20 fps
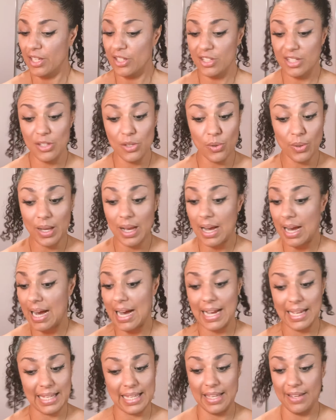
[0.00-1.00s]
you
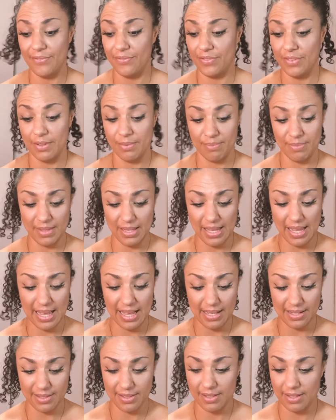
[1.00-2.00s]
can't give them the
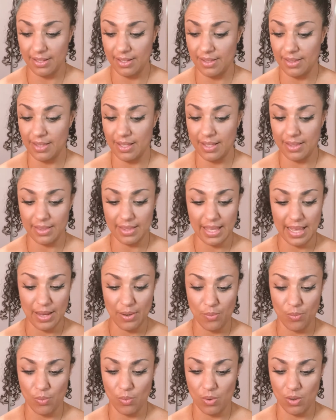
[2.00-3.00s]
answer that they
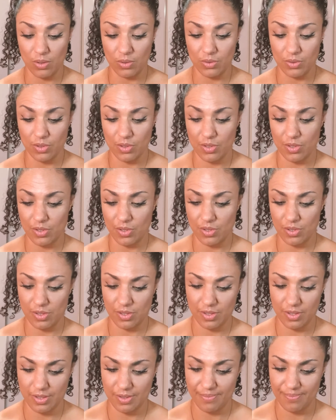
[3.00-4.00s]

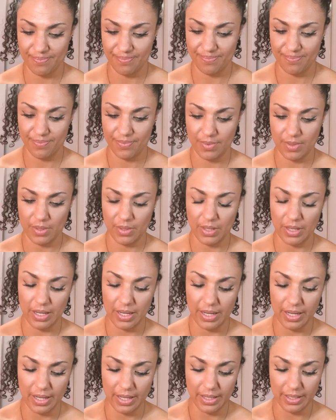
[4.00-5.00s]
want.
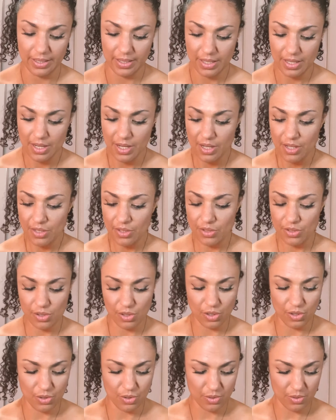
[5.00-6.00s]
Okay,
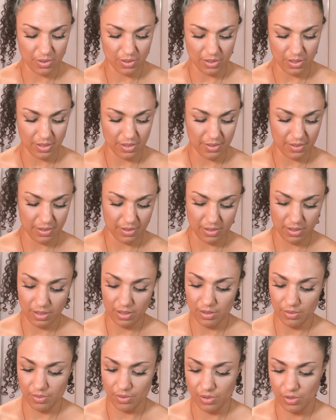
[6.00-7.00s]
so
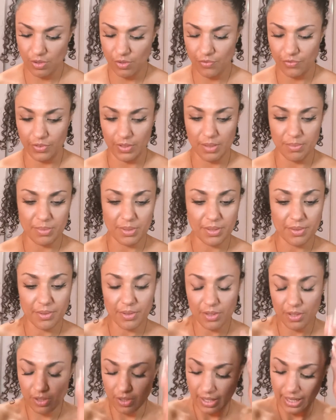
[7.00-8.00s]
two flipped.
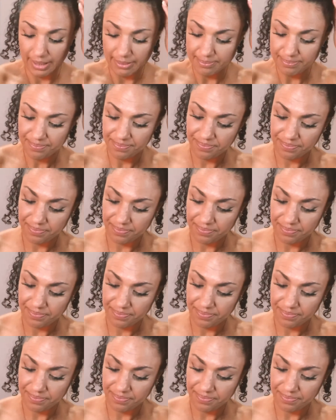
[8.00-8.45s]
All right,